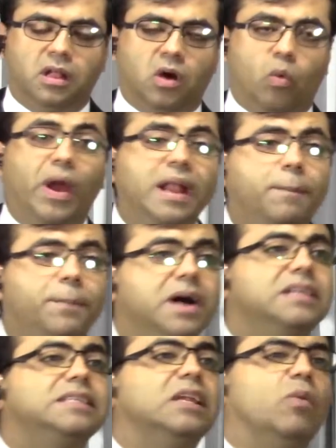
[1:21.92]
When a
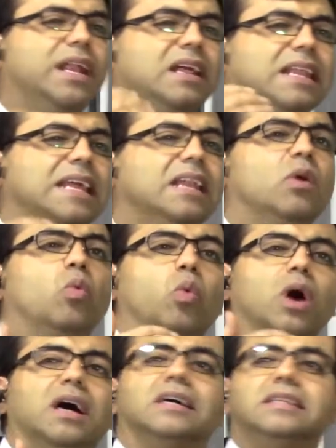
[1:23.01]
person, when a leader
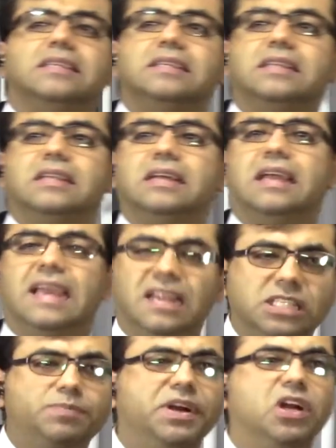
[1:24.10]
works in
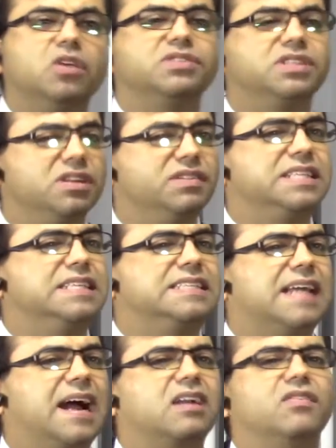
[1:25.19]
a spirit of service and
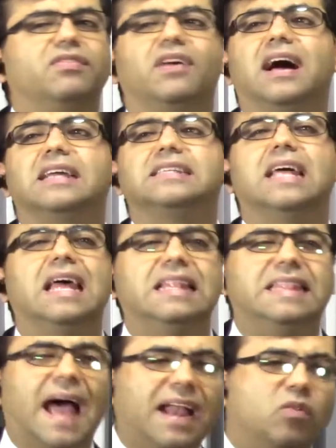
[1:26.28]
sacrifice,
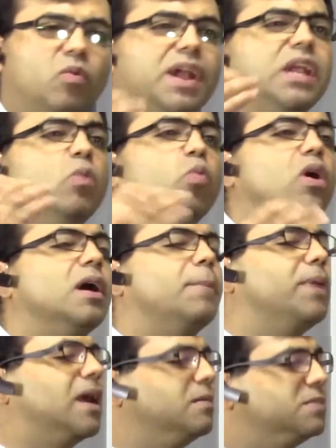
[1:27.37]
that very work
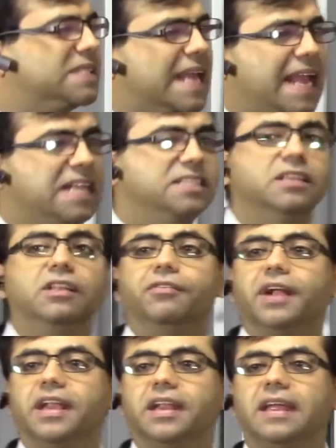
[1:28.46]
becomes
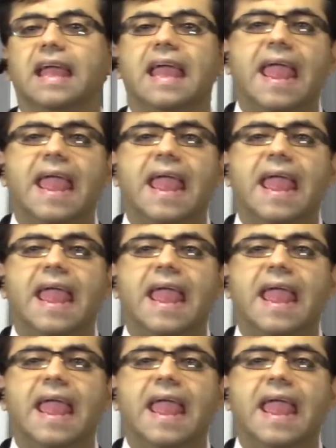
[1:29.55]
exhilarating,